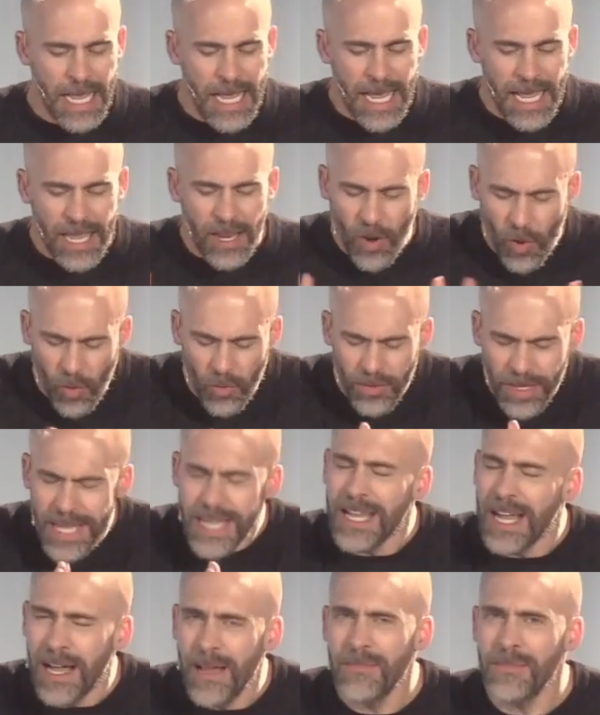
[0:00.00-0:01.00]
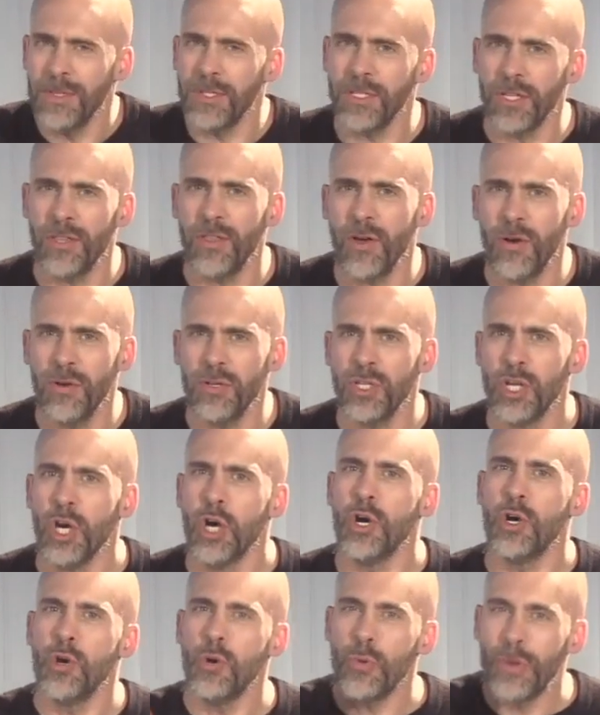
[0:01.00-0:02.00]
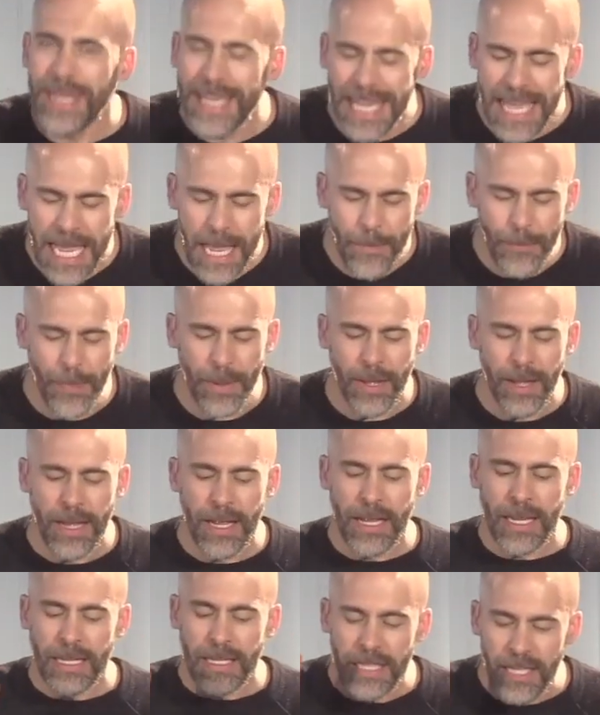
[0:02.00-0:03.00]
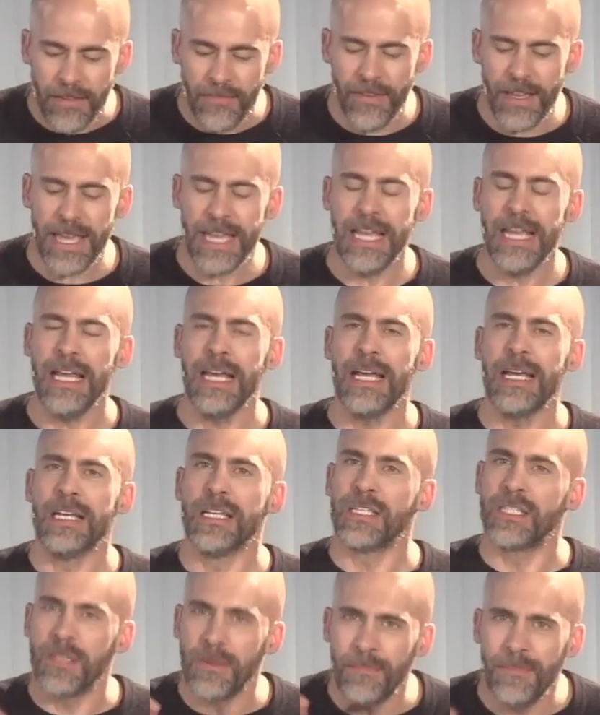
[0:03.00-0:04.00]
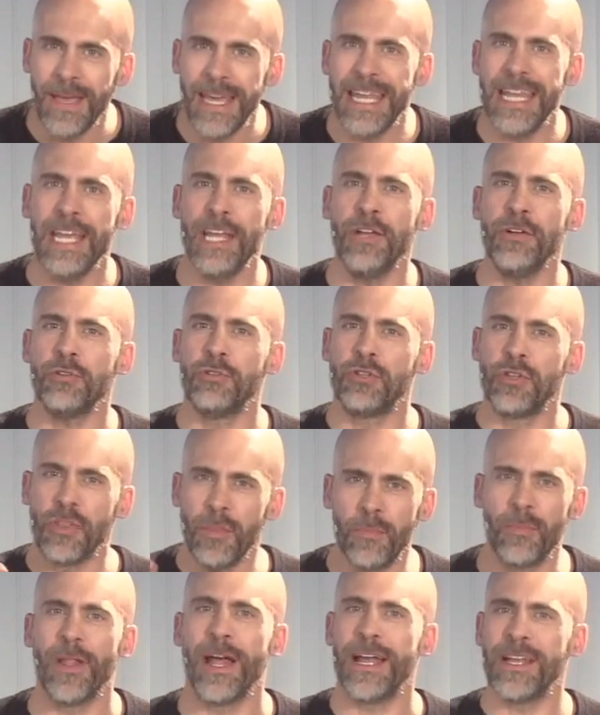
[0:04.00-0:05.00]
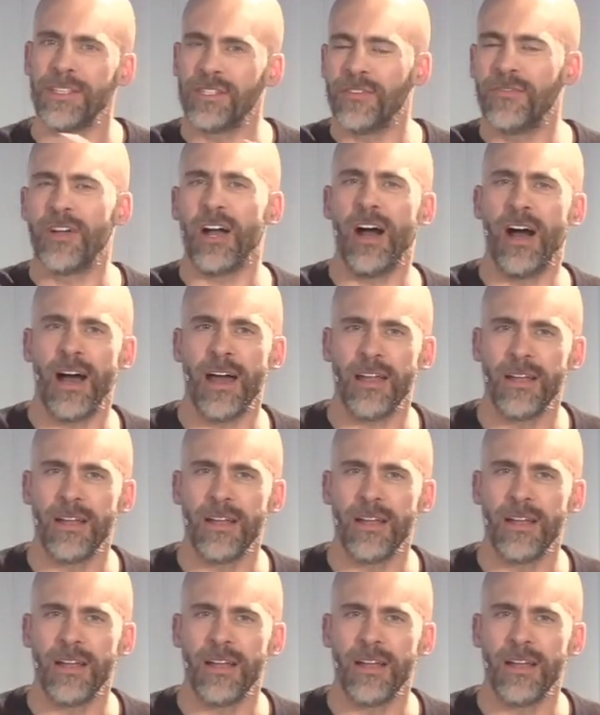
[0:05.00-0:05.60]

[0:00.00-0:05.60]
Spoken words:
it only comes to those who keep living, submitting to the plans of God,